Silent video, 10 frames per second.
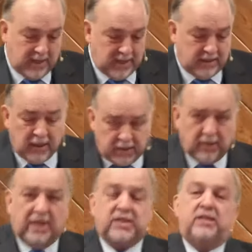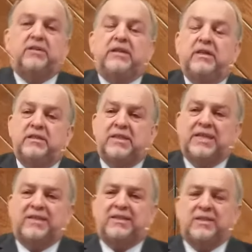Nonetheless, here he is
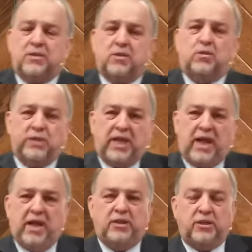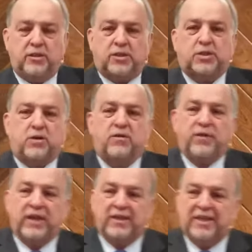at this old age
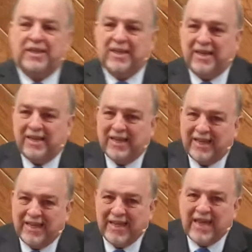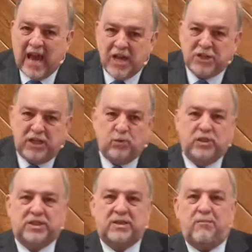serving and engaging
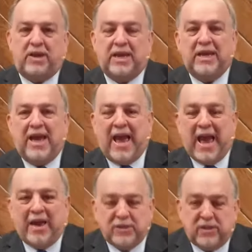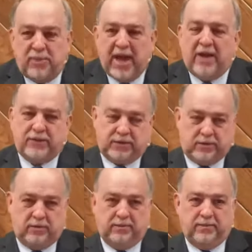with somebody as the pastor.
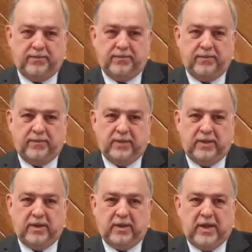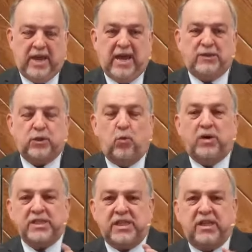And so,
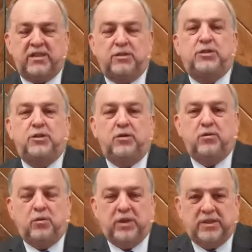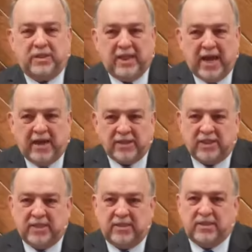what is he going to do with Gaius
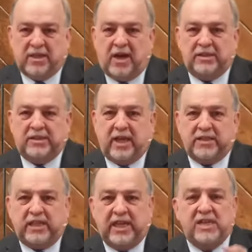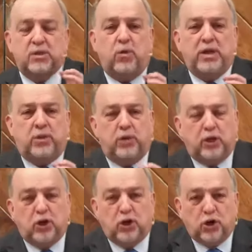in this context? He's going to
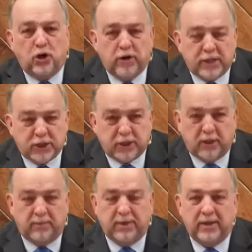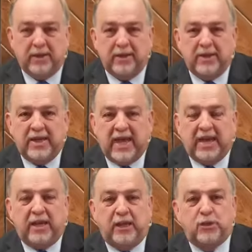encourage him
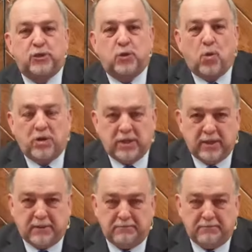and exhort him.